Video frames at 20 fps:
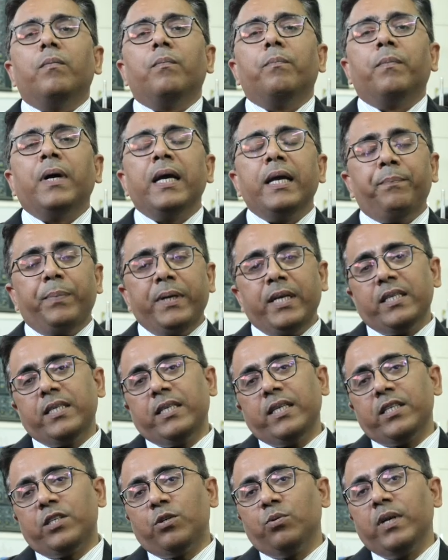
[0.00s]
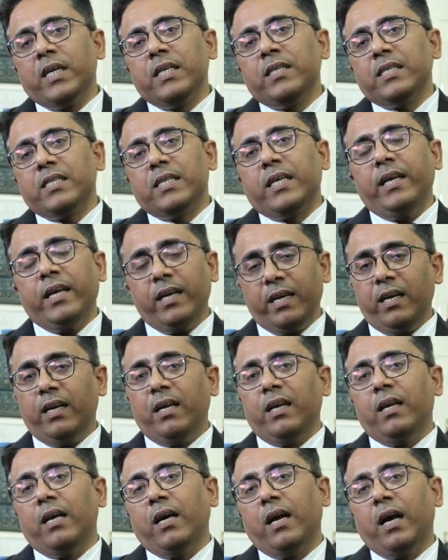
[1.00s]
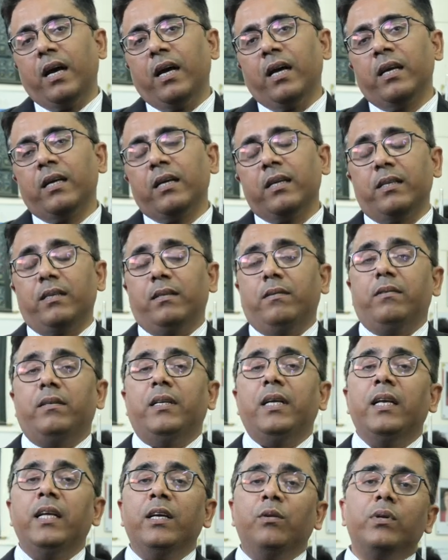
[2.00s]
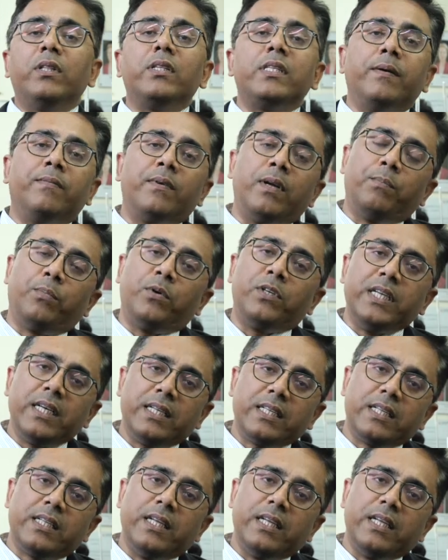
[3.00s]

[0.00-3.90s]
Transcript: My PhD students here are dealing with several projects,